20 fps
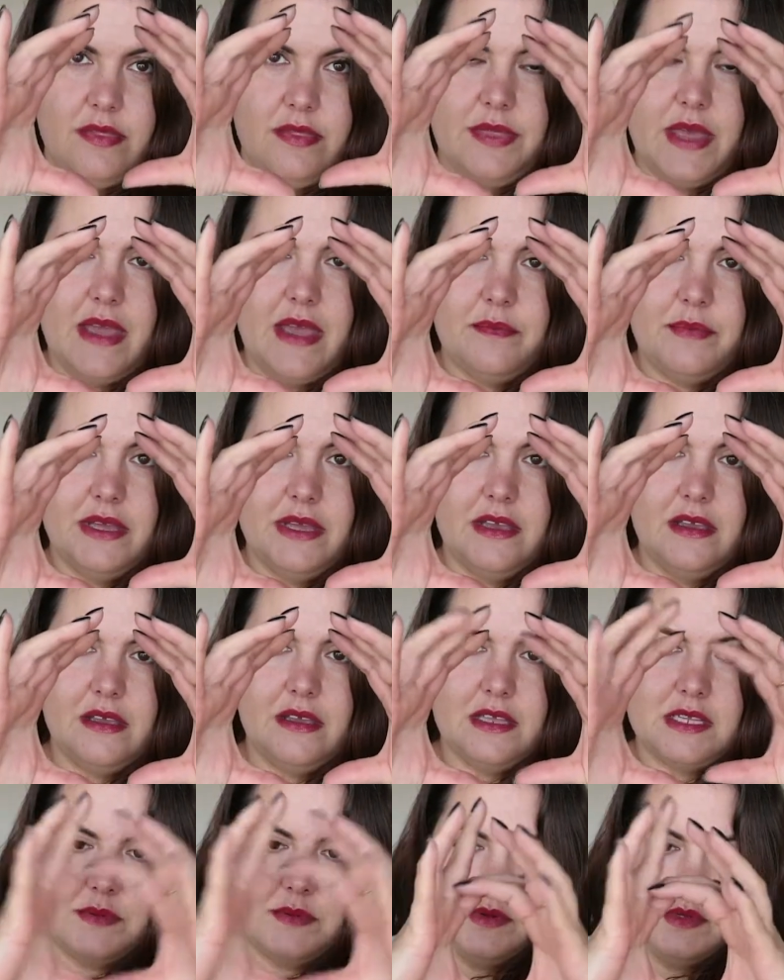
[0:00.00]
that big,
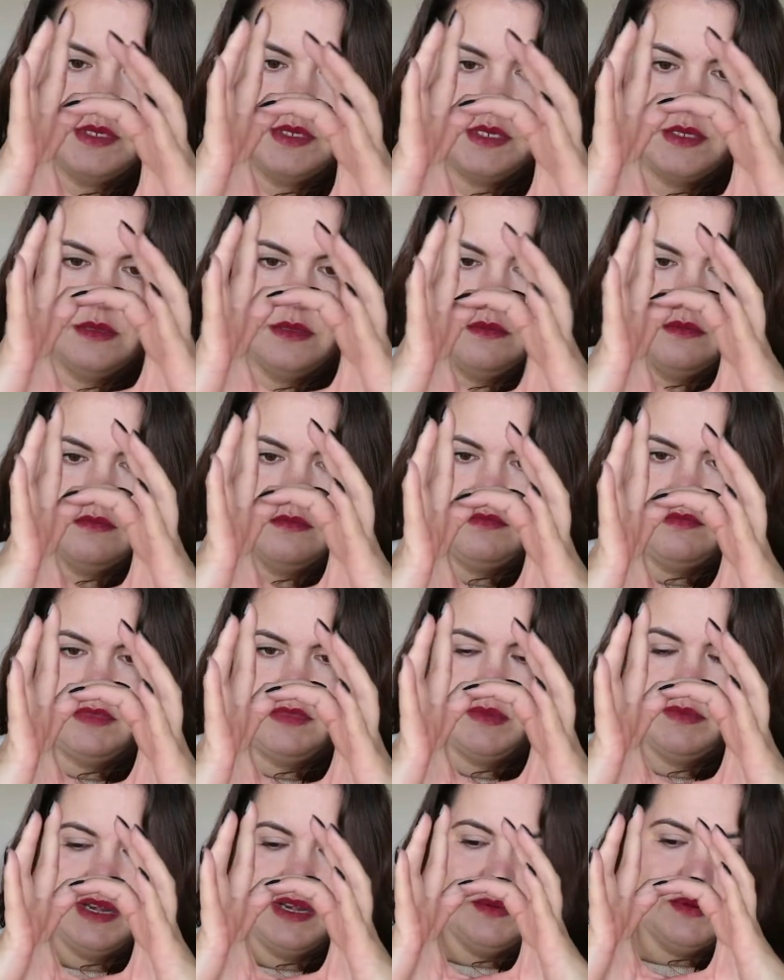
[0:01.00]
as opposed to
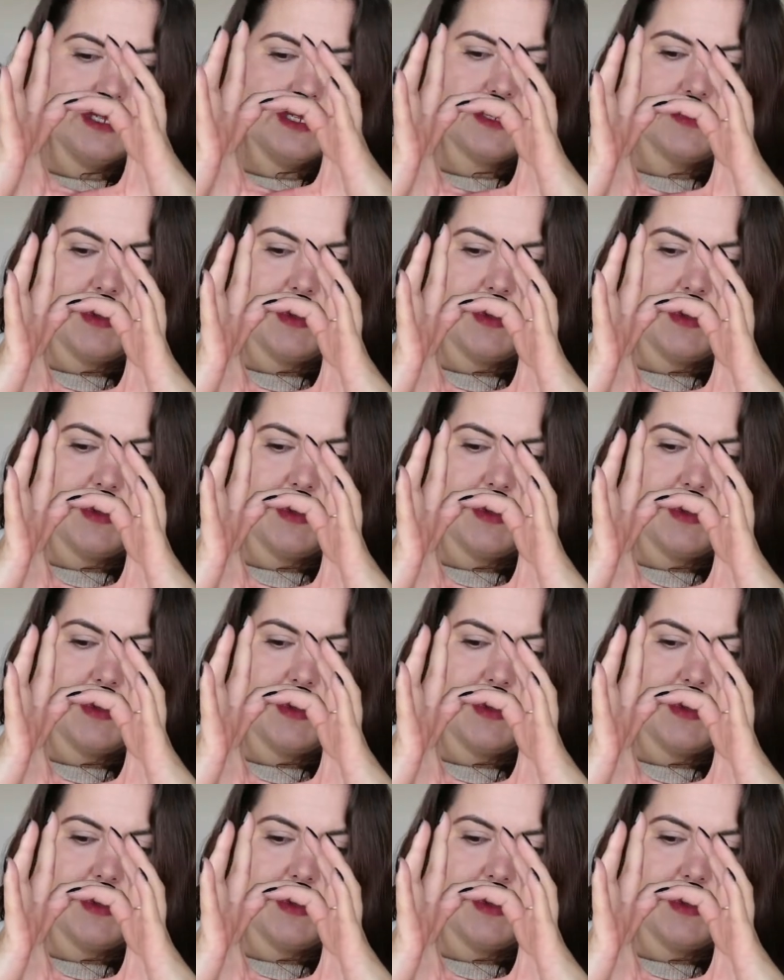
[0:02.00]
the mini ones